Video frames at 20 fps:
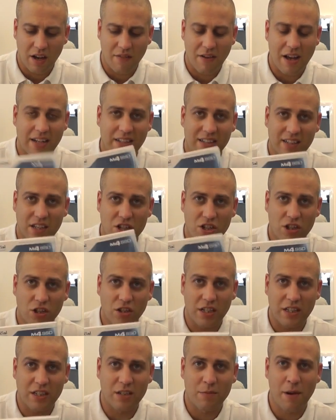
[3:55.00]
I've had such a
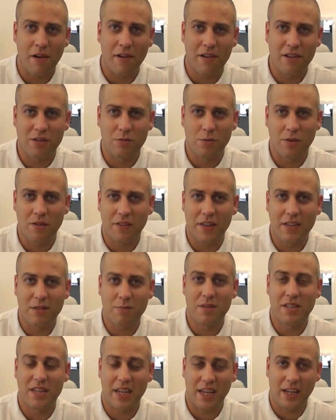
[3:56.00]
good experience with this
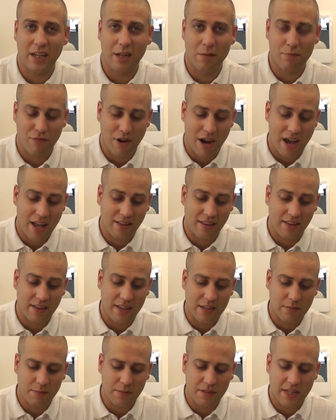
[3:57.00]
particular brand
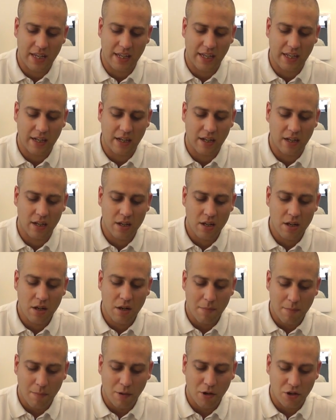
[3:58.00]
and this particular
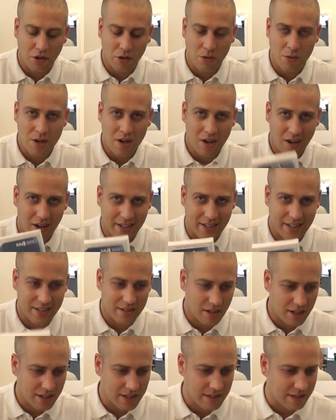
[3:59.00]
model, I
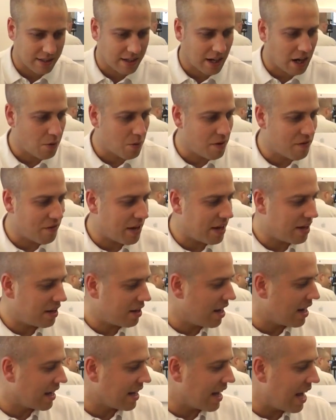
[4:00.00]
decided to go with it
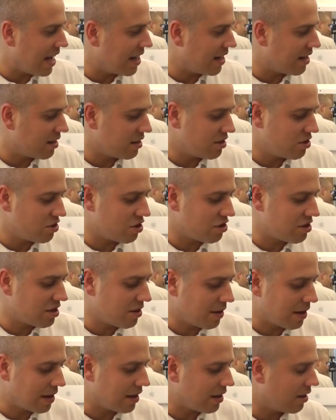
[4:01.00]
again, just
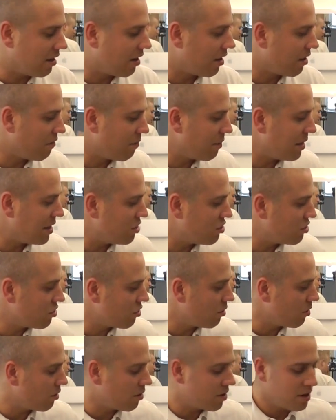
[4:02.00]
so I can kind of be
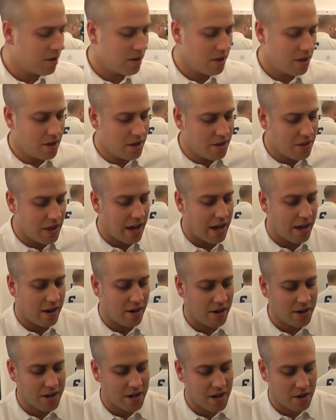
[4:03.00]
sure
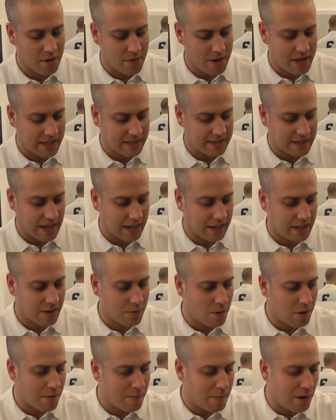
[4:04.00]
that I know exactly
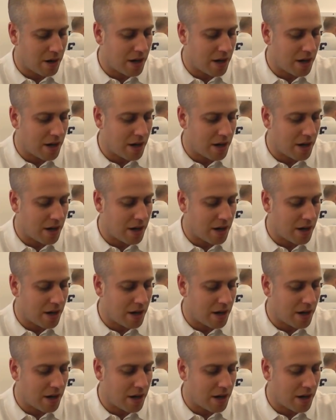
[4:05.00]
what I'm